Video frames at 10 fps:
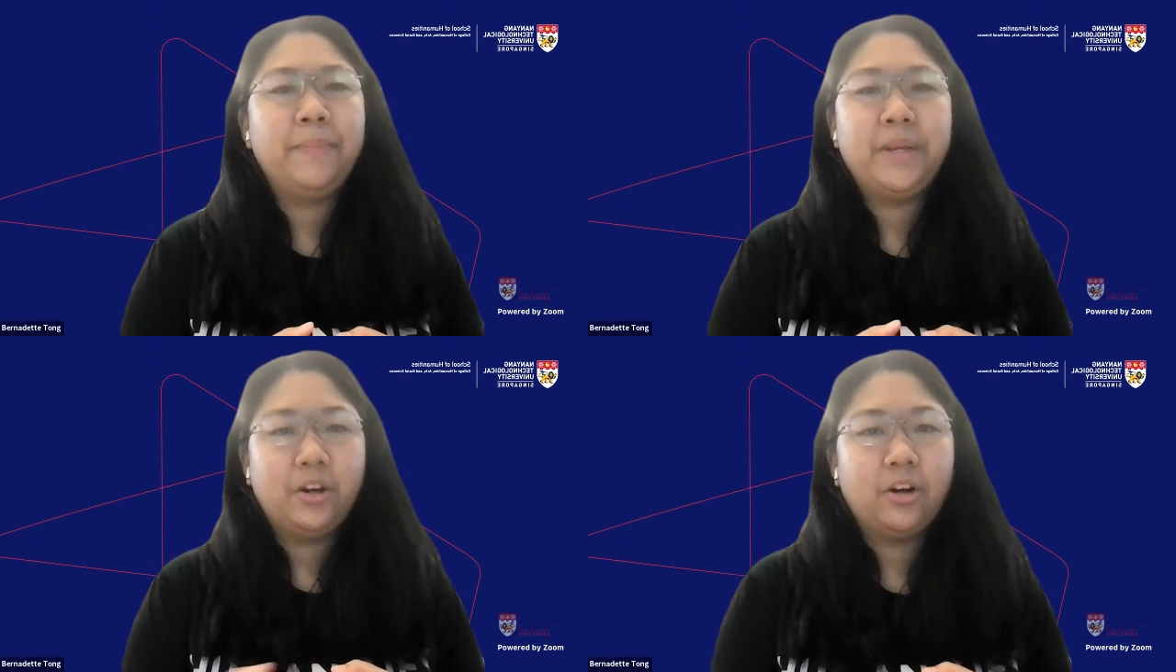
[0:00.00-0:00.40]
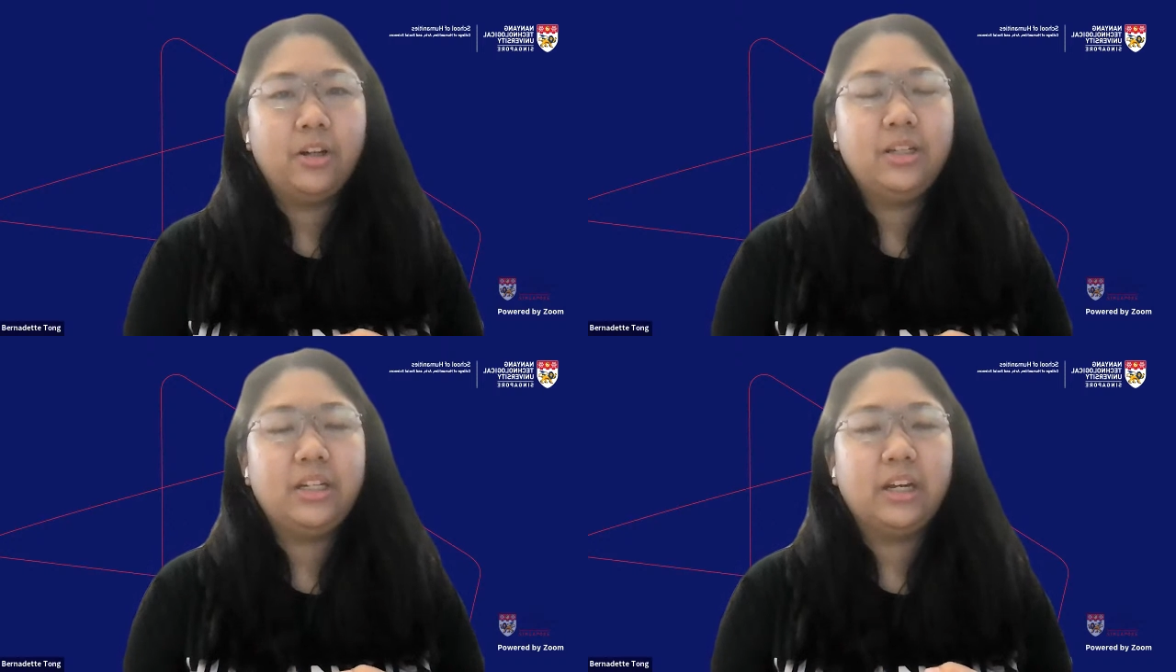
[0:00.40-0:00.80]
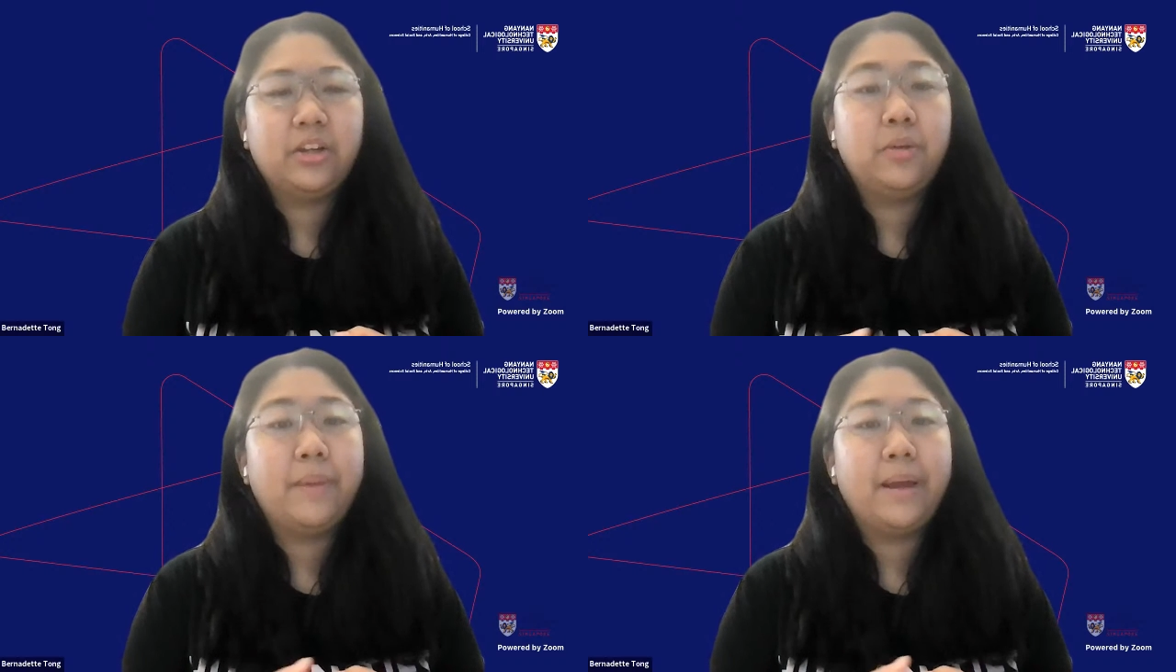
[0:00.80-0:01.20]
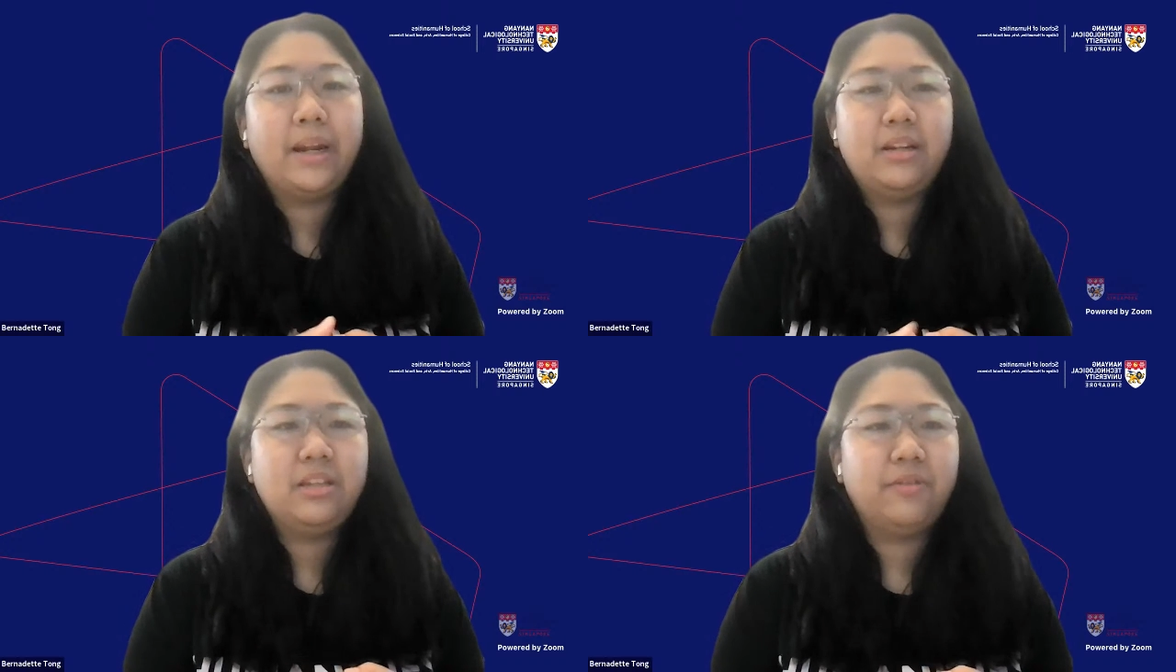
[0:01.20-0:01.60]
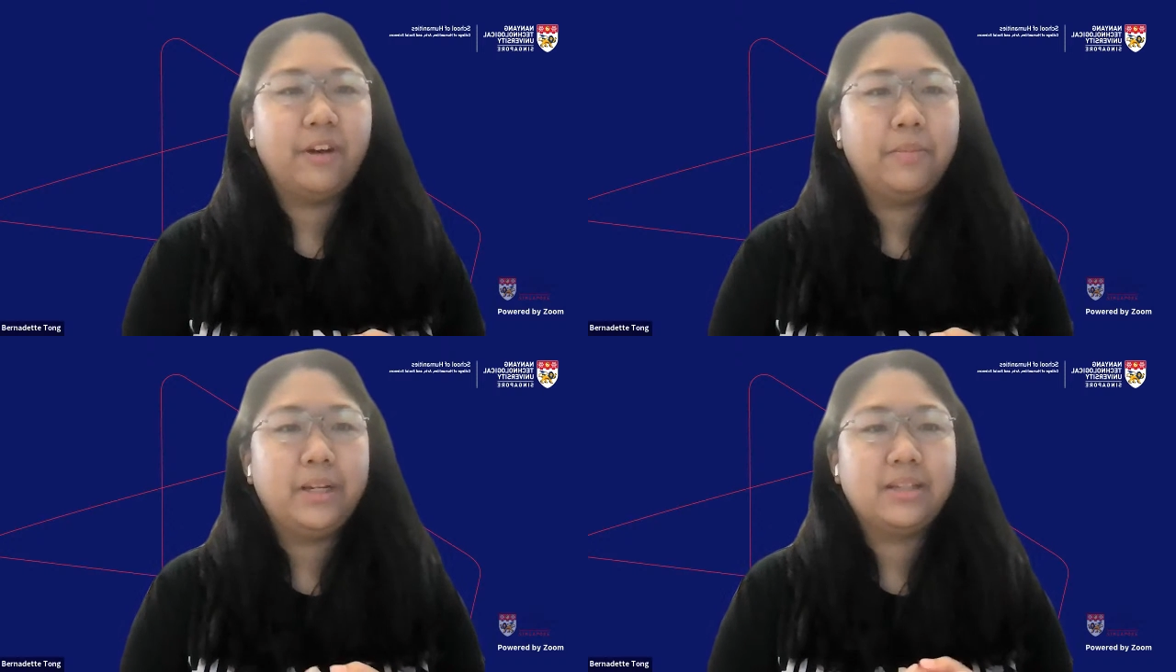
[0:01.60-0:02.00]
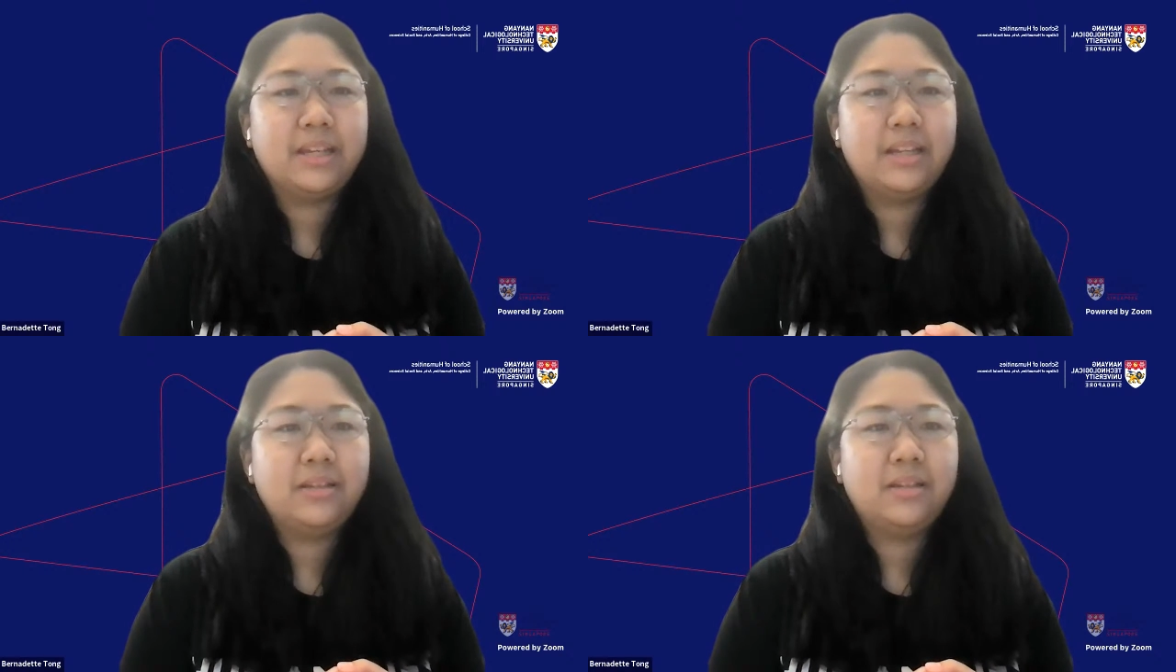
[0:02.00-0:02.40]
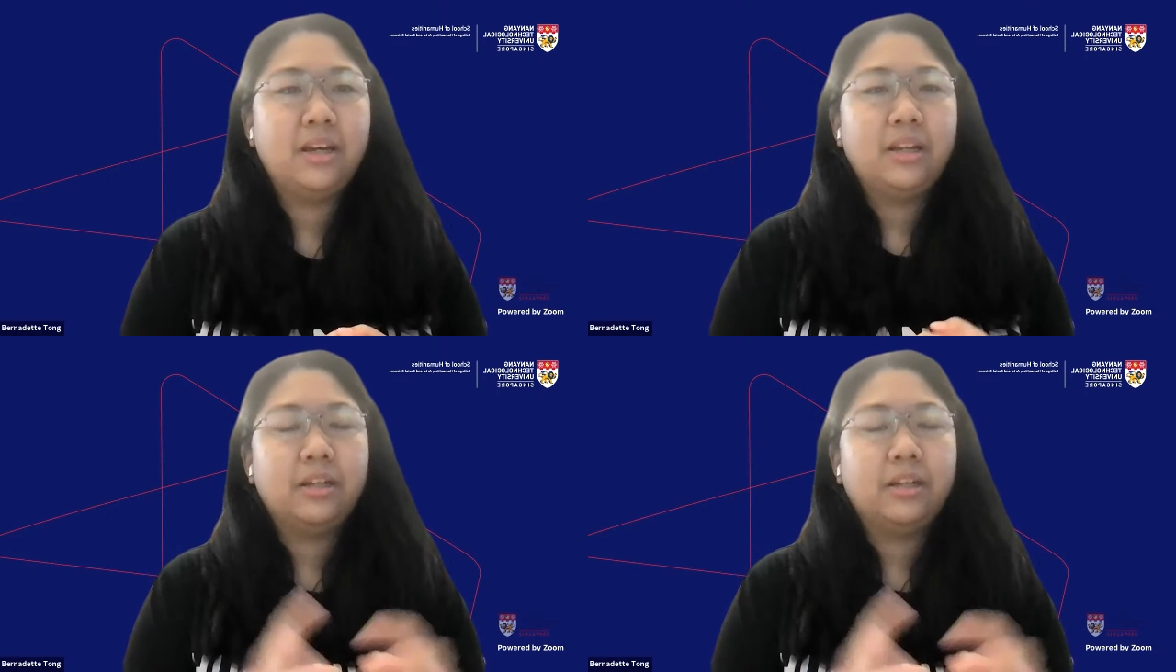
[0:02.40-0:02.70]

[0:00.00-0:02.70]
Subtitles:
beyond the humanities realm, in a sense,